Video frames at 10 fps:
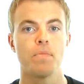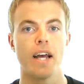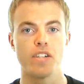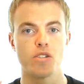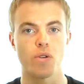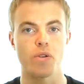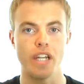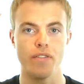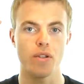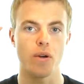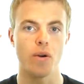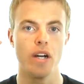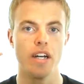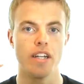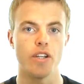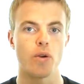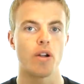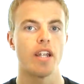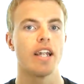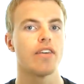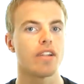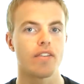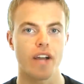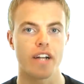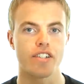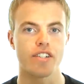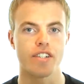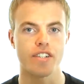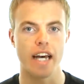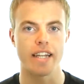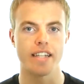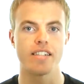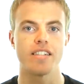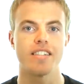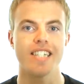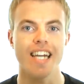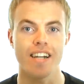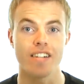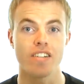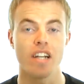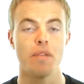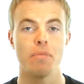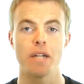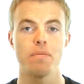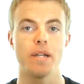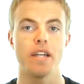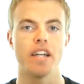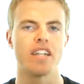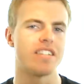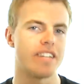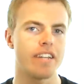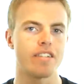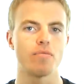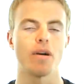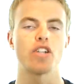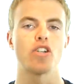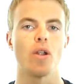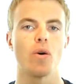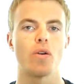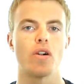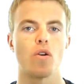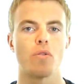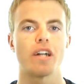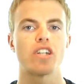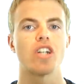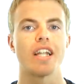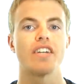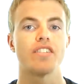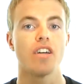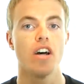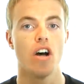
And so even though your level of consciousness at this stage might be in a sense much lower or much less